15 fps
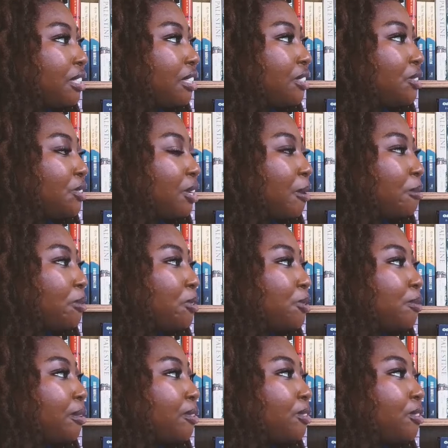each chapter as
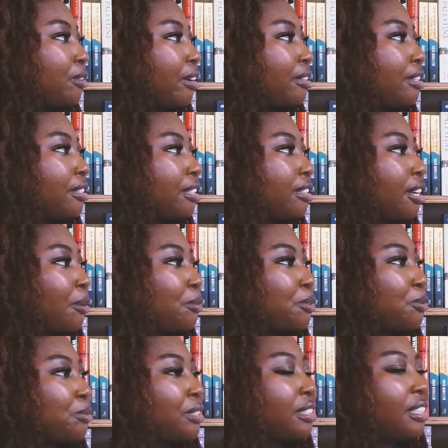well, too. I think that
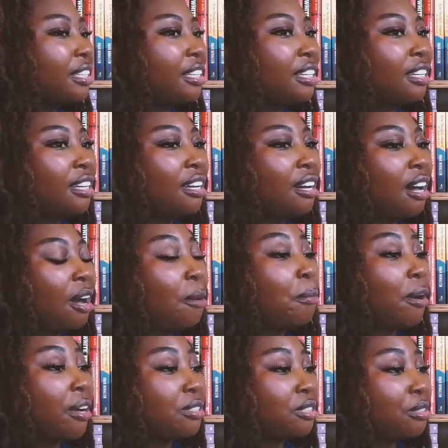was really a
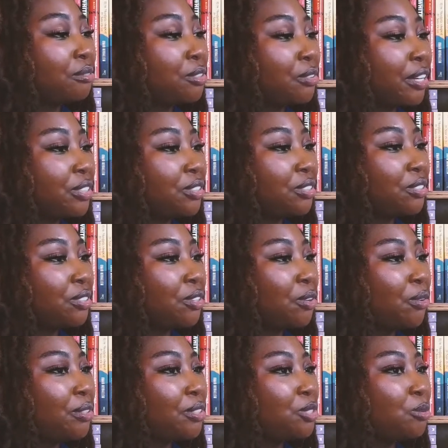positive direction to
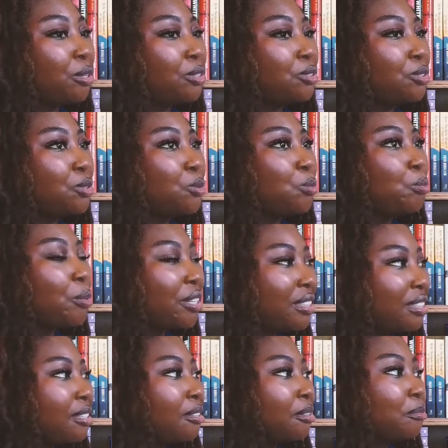go in as well, too.
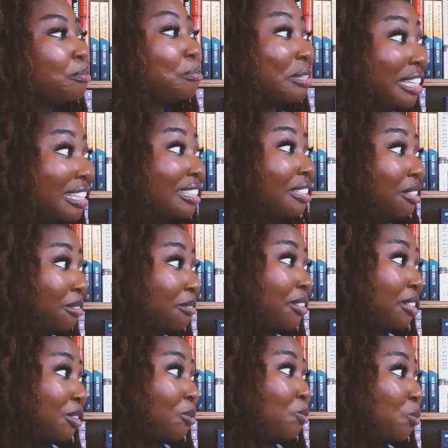But the meat of
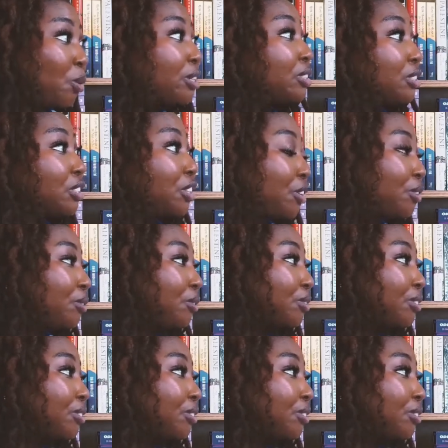it was you.